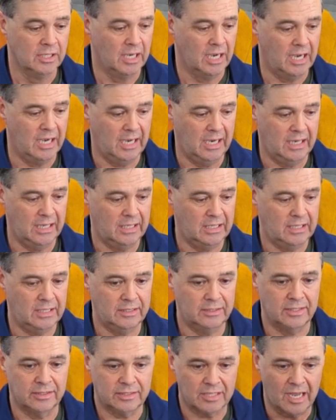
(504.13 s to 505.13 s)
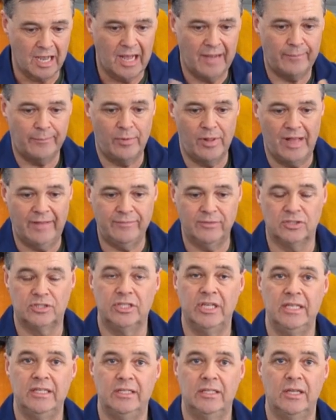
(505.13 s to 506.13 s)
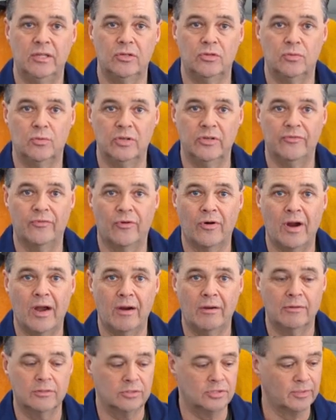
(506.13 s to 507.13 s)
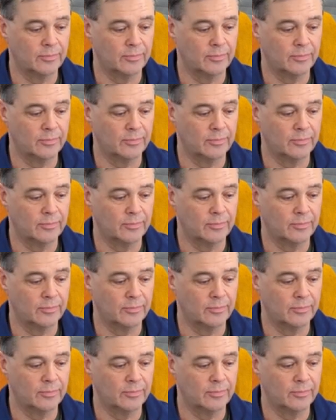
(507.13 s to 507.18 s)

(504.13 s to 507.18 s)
The top will have to sit another 24 hours.